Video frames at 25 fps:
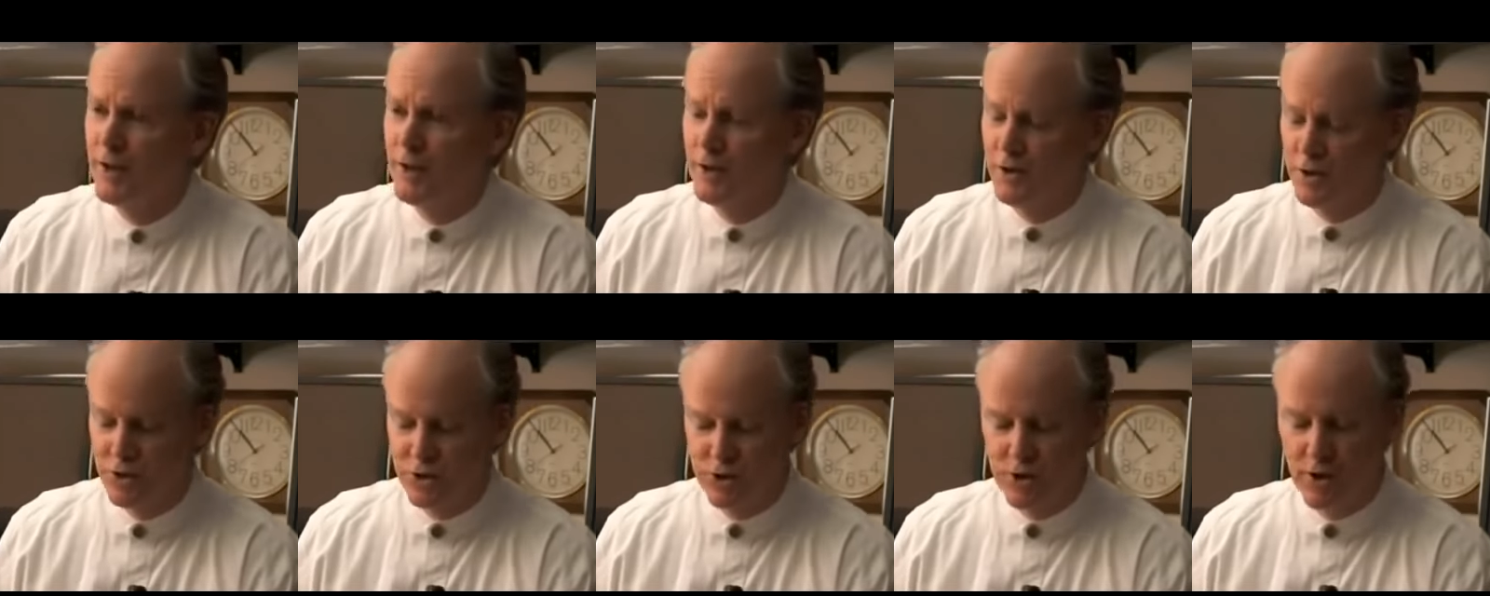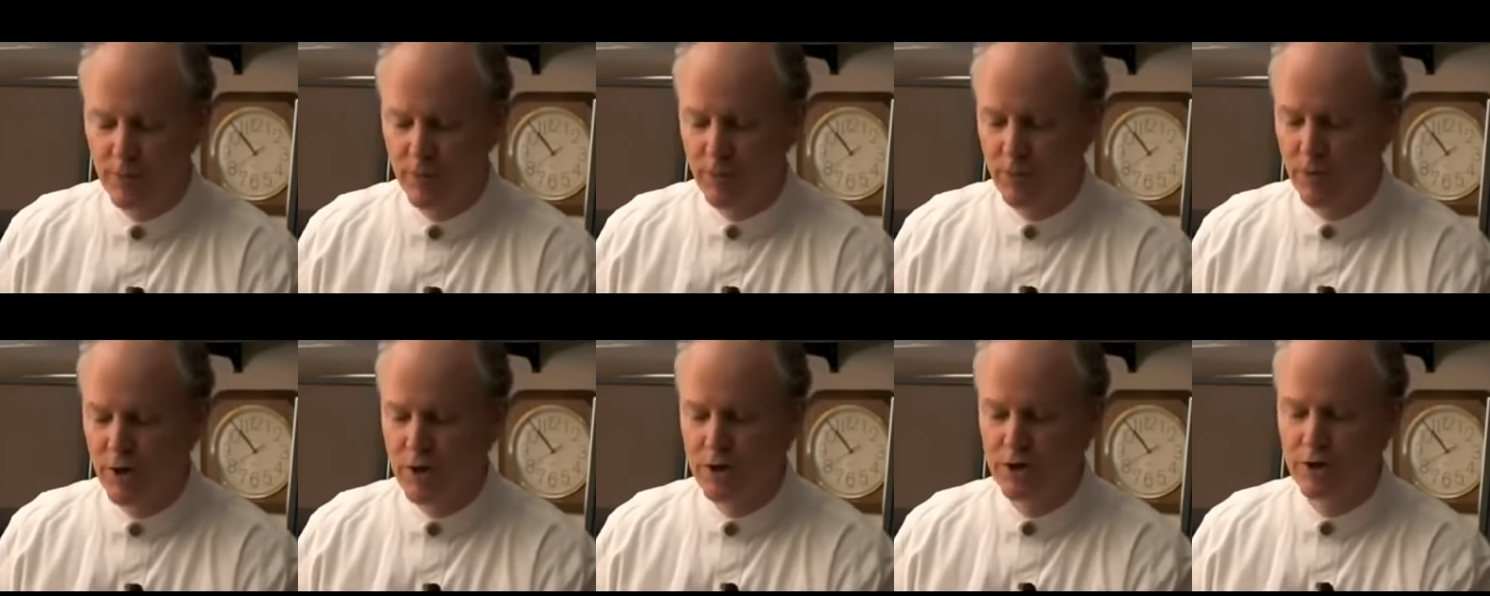the
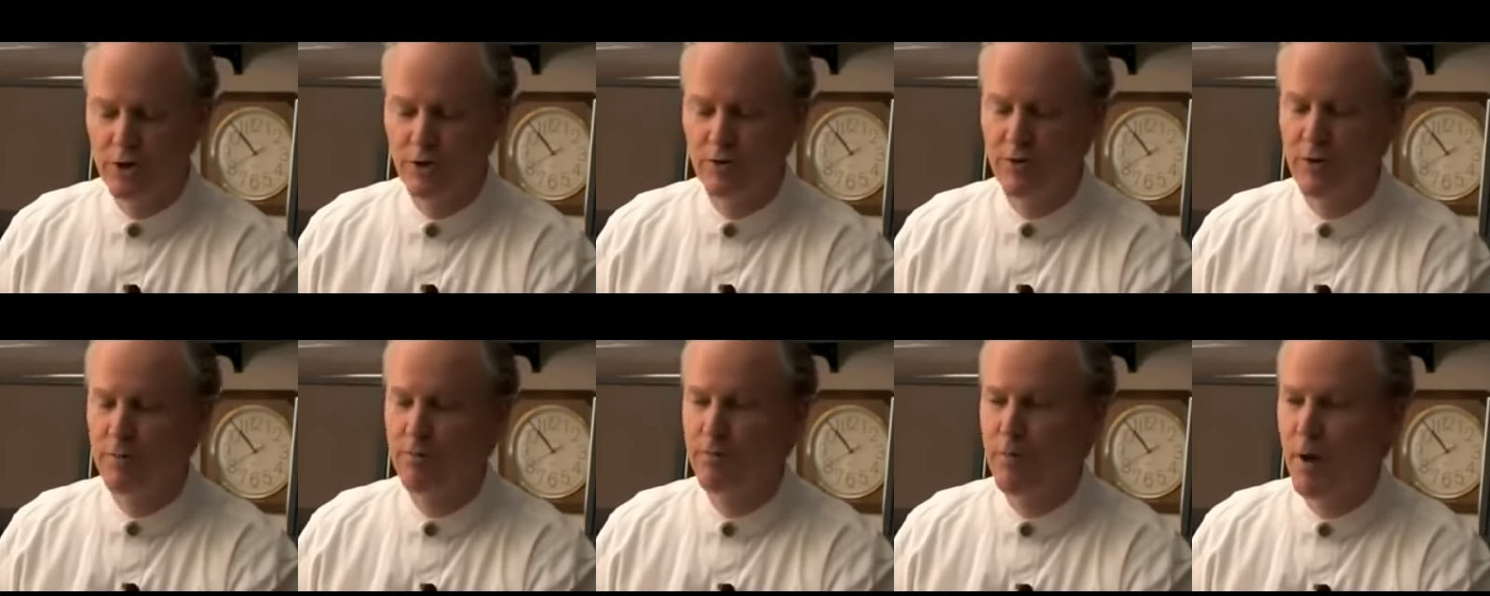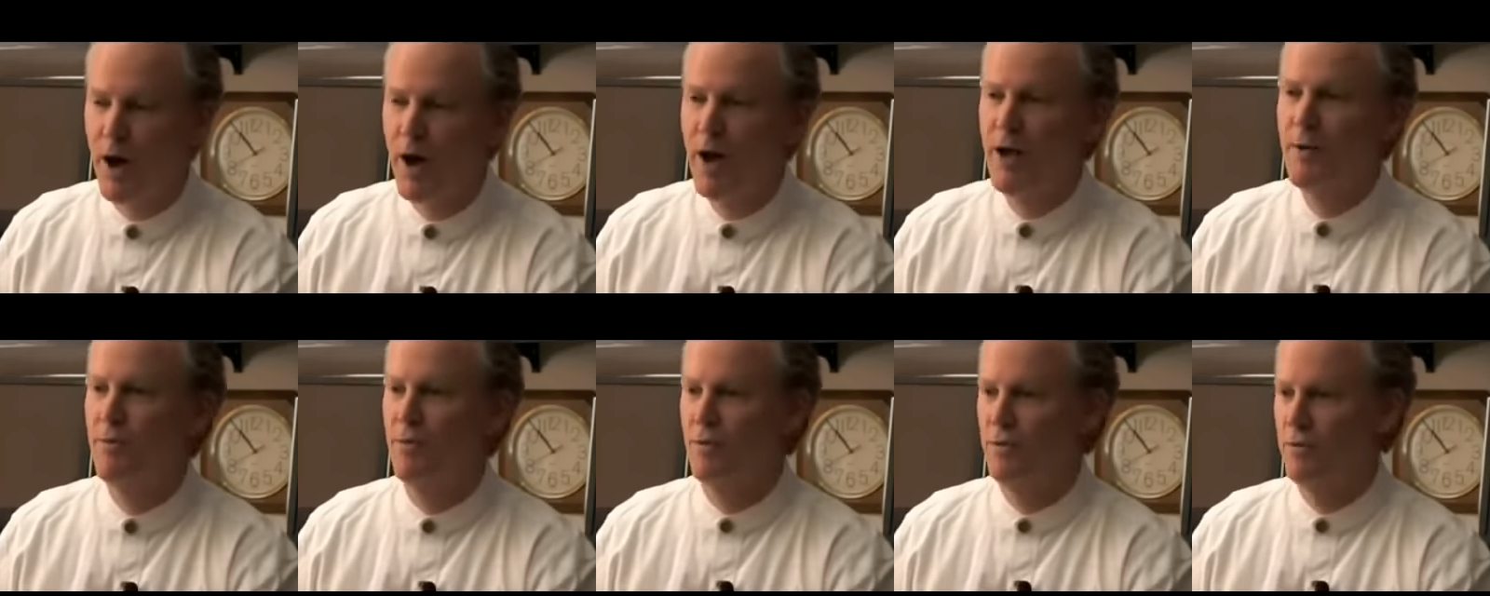separation of the
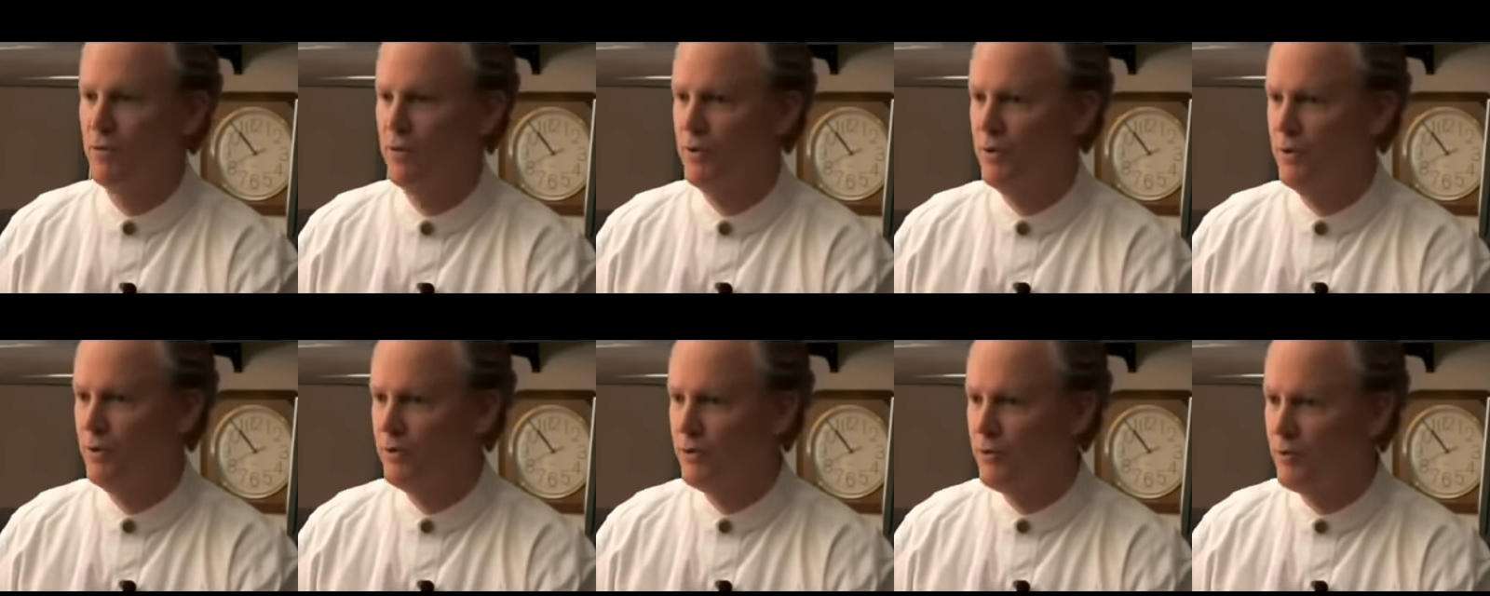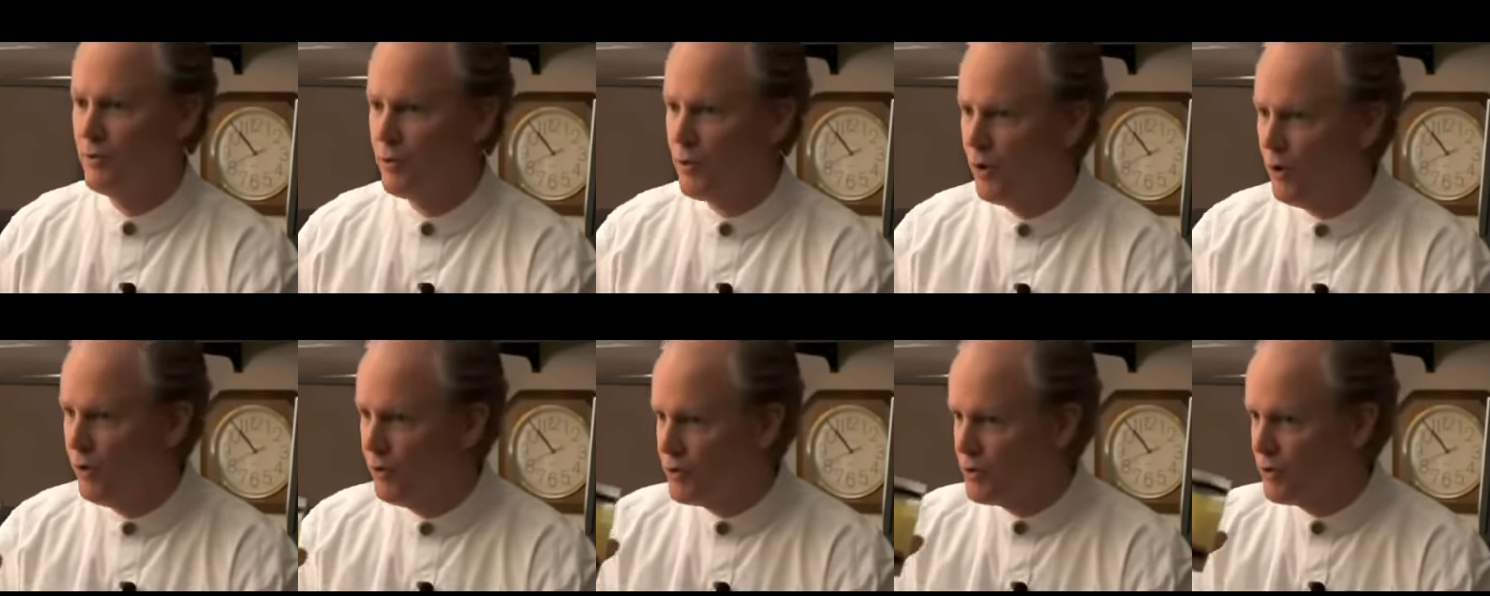Bible from
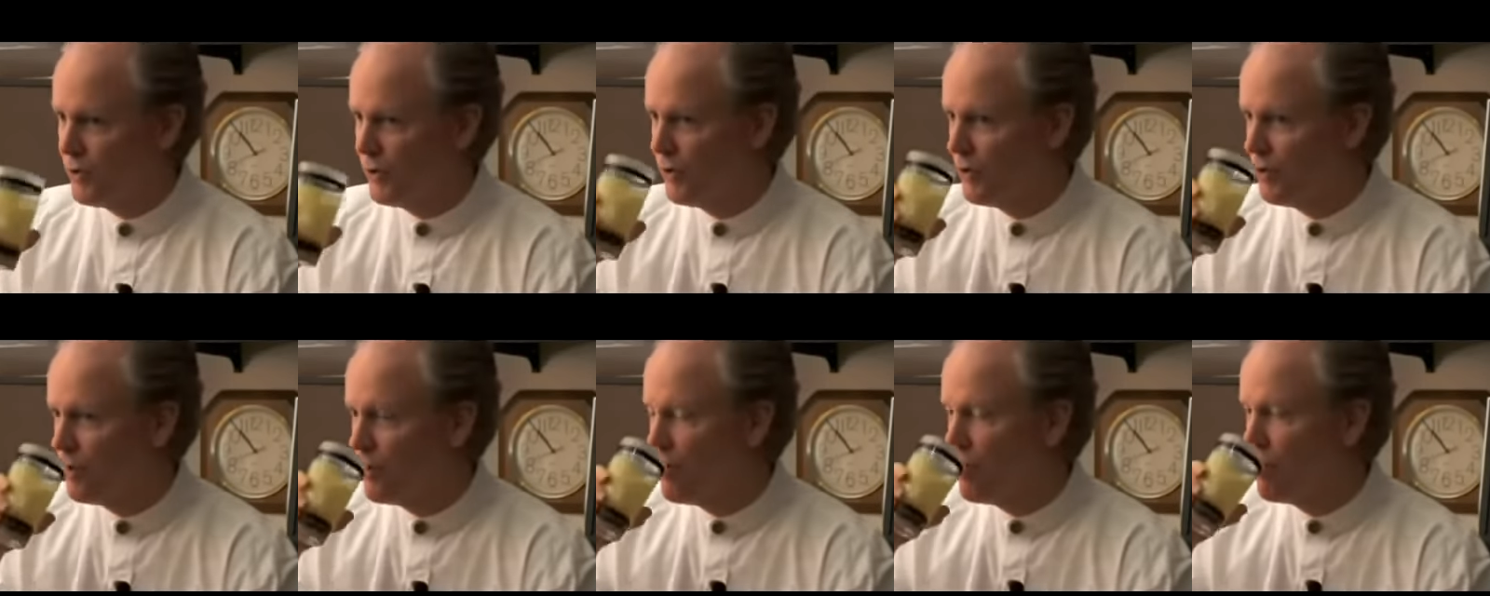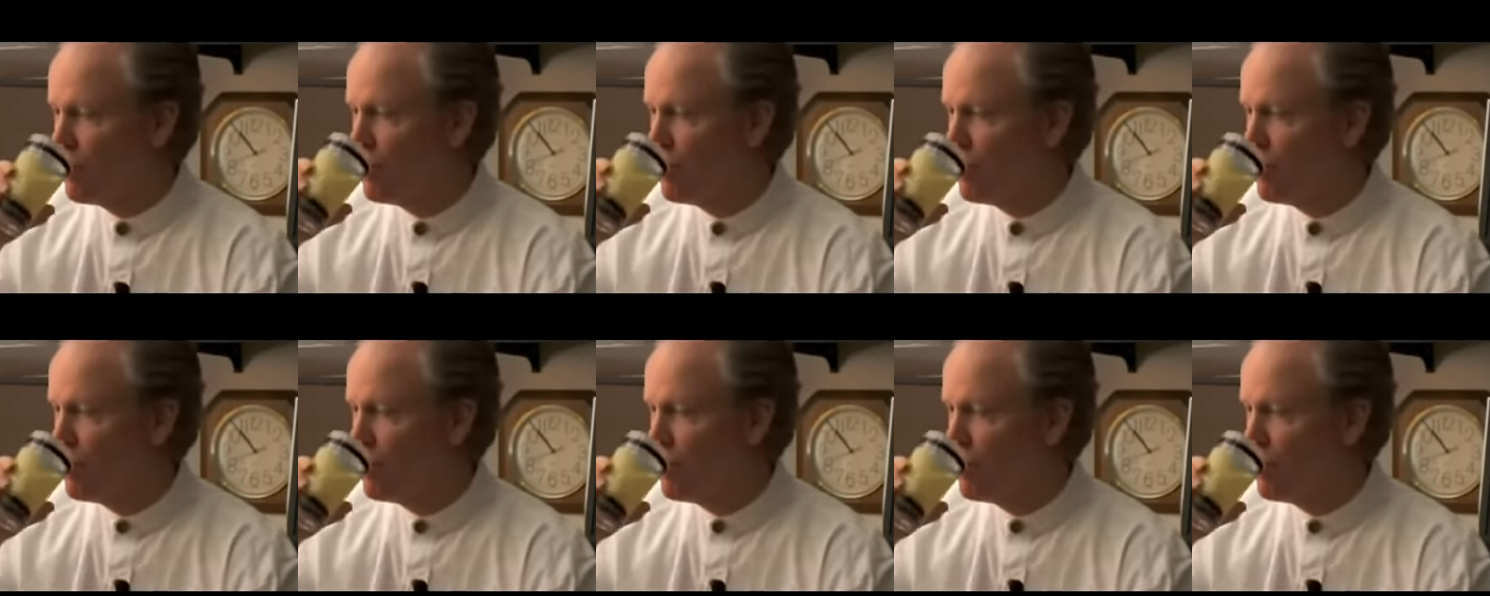culture.